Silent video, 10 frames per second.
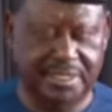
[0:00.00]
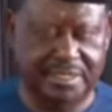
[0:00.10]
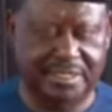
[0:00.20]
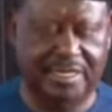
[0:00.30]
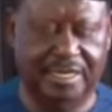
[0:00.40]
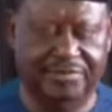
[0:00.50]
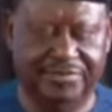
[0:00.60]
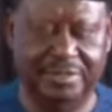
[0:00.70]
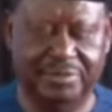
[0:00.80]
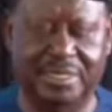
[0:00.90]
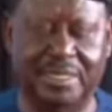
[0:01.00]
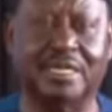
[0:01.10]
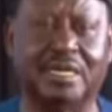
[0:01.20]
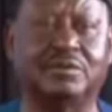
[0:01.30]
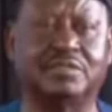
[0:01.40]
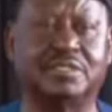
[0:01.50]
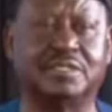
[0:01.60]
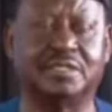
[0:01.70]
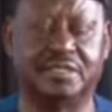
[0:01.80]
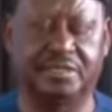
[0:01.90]
that Africa will account
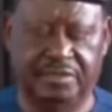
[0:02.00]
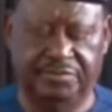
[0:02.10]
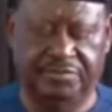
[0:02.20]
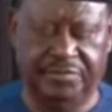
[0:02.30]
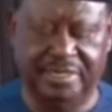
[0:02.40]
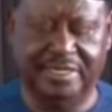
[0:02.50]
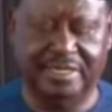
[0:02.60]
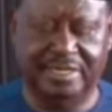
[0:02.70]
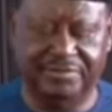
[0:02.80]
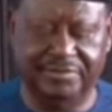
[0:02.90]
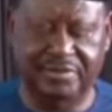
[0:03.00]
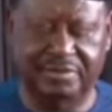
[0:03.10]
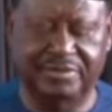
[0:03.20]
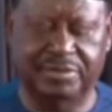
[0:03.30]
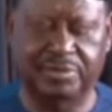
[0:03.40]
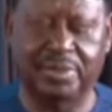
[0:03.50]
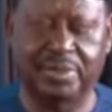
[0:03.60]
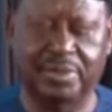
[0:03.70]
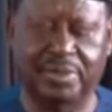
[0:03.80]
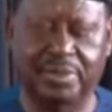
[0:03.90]
for 11 of the
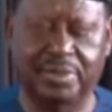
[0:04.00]
world's